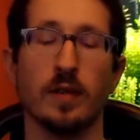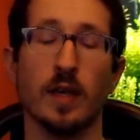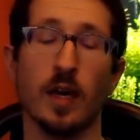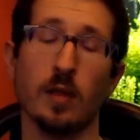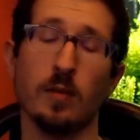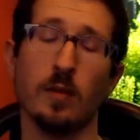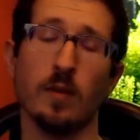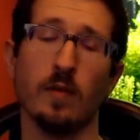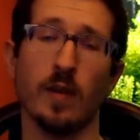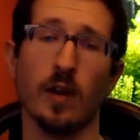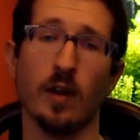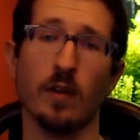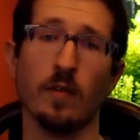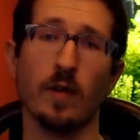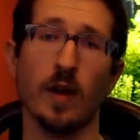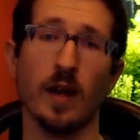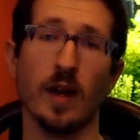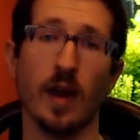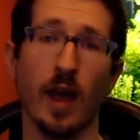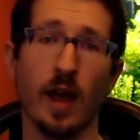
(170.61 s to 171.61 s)
death be
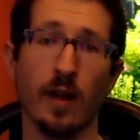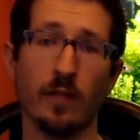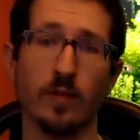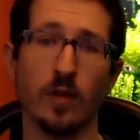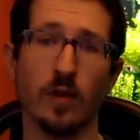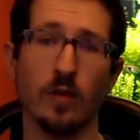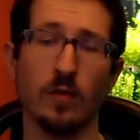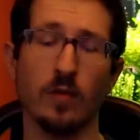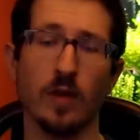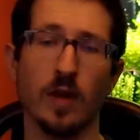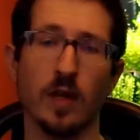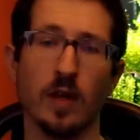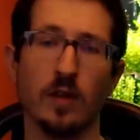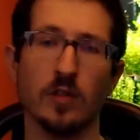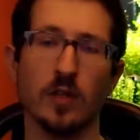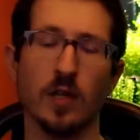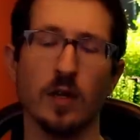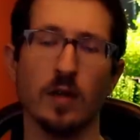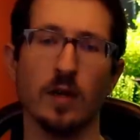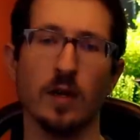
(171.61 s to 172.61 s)
verified after
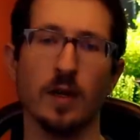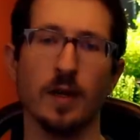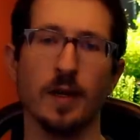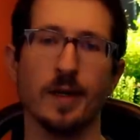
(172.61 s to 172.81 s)
euthanasia